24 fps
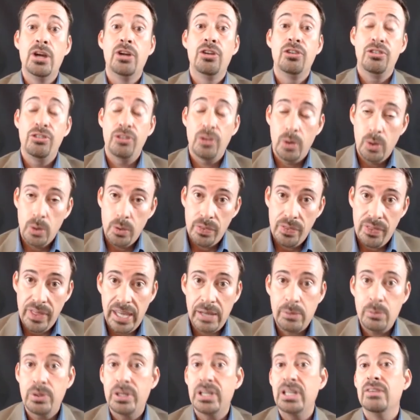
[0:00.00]
So
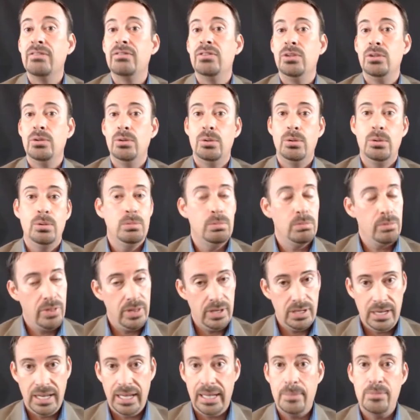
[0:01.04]
they will give you
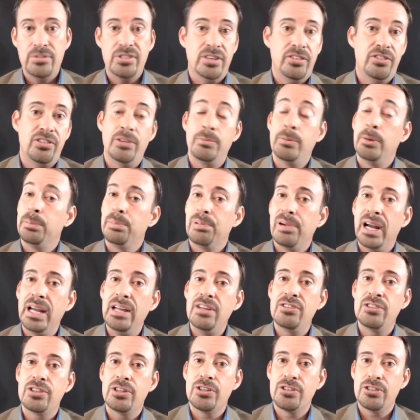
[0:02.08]
the names of some
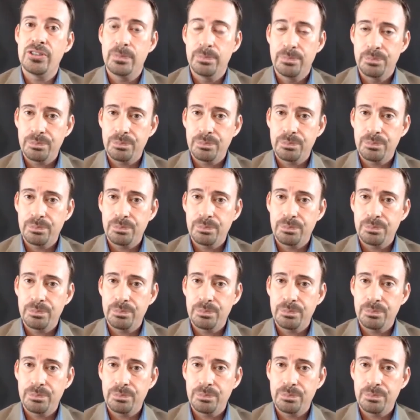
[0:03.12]
appraisers